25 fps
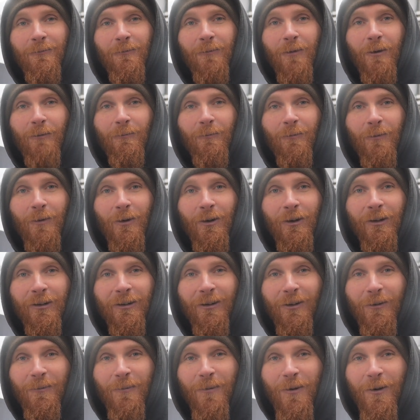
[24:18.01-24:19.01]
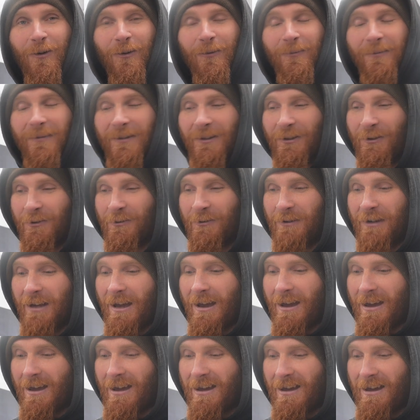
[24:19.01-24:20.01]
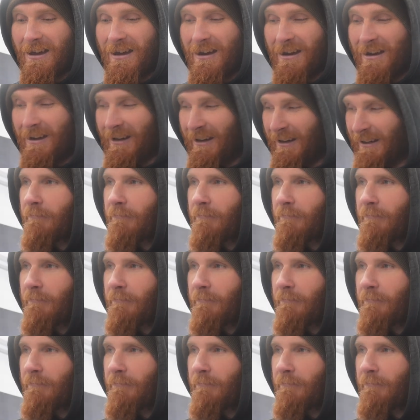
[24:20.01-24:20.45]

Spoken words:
won't work no more, so yay.